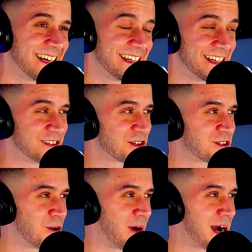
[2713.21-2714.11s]
And then it just
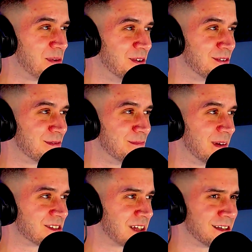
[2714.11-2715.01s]
so happened,
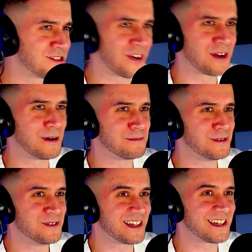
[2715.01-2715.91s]
I started talking about
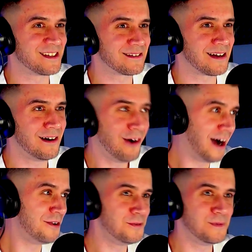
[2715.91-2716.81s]
music, and you're like, oh,
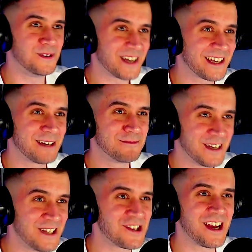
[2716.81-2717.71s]
I do music, I'm
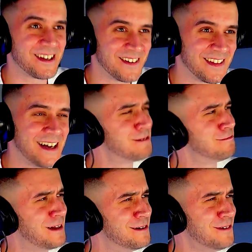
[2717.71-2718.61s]
DJ and all that. And I'm
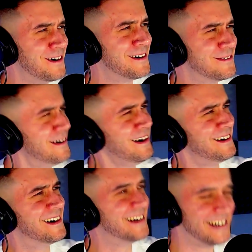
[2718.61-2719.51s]
like,
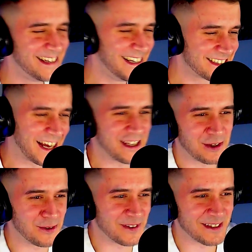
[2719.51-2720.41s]
what? Started
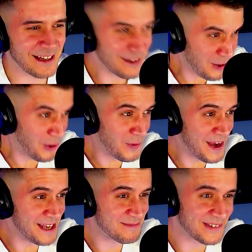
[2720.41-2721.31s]
Googling, like, no
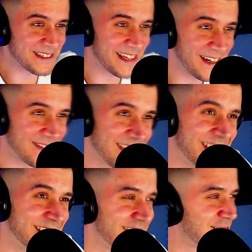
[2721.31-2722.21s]
way, bloody hell,
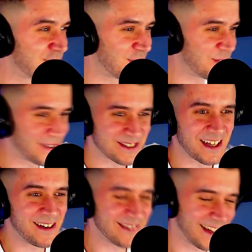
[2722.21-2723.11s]
man. It's a few doors
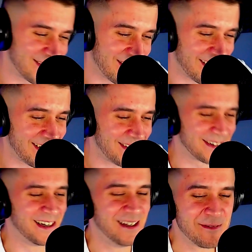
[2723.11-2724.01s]
down, like, wow.
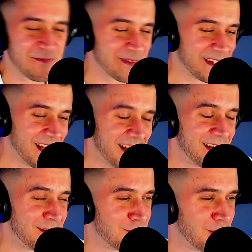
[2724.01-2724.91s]
Yeah,
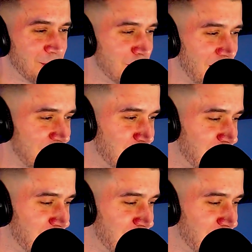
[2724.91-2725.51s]
and then we went back and